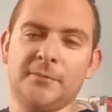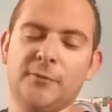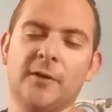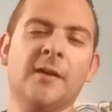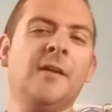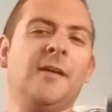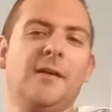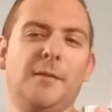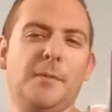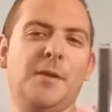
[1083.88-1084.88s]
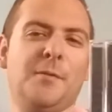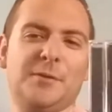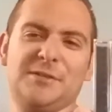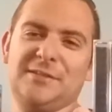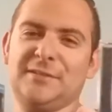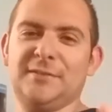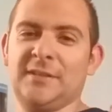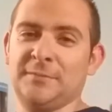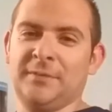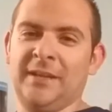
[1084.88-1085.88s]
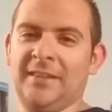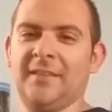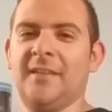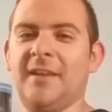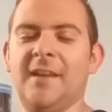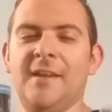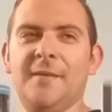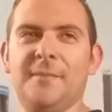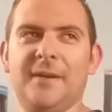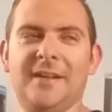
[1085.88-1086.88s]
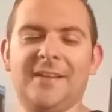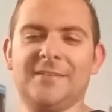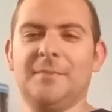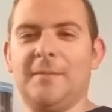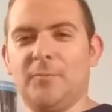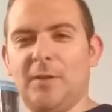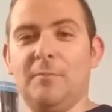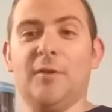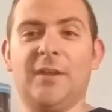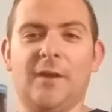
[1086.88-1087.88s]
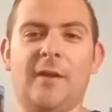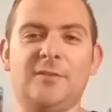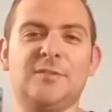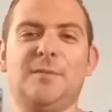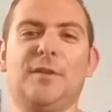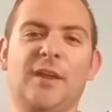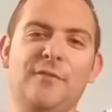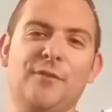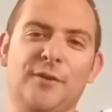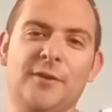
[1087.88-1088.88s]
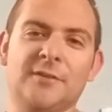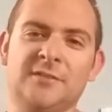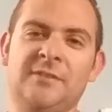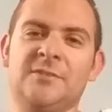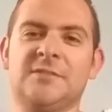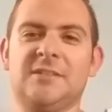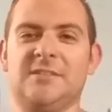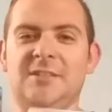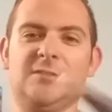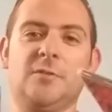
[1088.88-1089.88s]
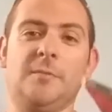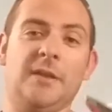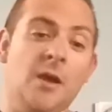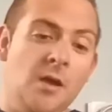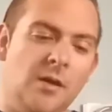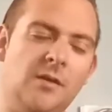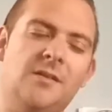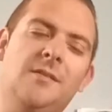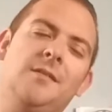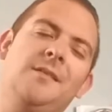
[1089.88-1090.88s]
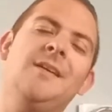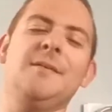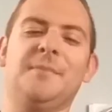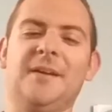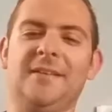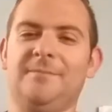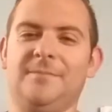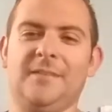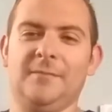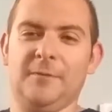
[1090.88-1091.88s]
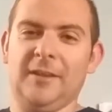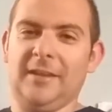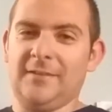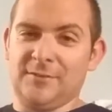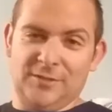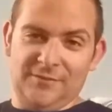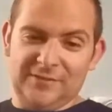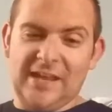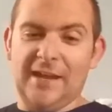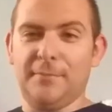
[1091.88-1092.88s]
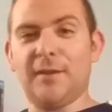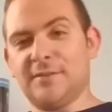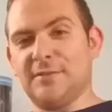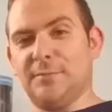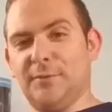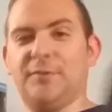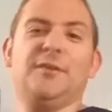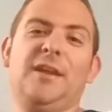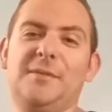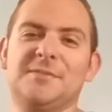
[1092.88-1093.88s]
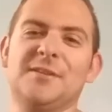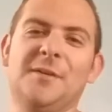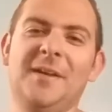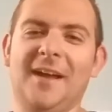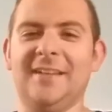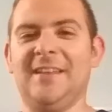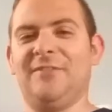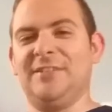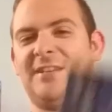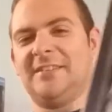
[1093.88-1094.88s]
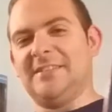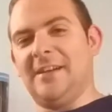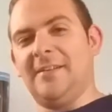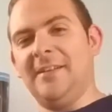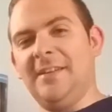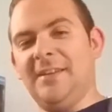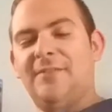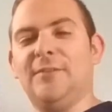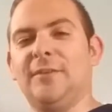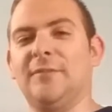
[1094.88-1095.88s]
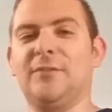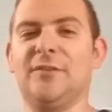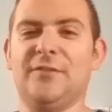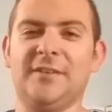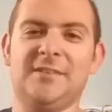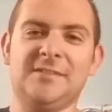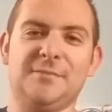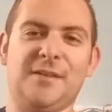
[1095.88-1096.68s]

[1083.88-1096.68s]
before, which doesn't play anything like, but sometimes when I used to be looking for Herc's Adventures, I'd see this one and be like, oh, but really shouldn't have sighed because they're both good games. So definitely check this out if you're looking for a fun Disney